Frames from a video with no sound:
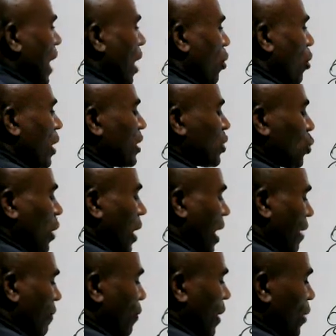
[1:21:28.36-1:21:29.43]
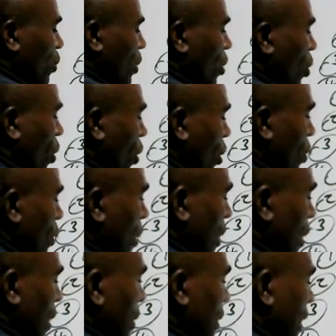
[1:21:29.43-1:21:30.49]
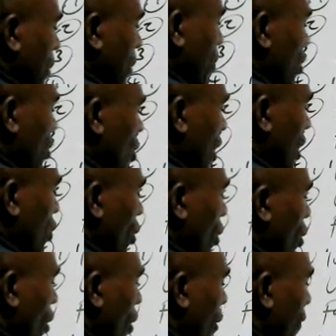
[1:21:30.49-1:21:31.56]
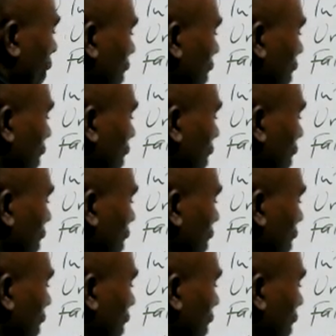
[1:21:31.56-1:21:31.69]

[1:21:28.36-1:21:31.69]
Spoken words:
we are going to have what we call depreciation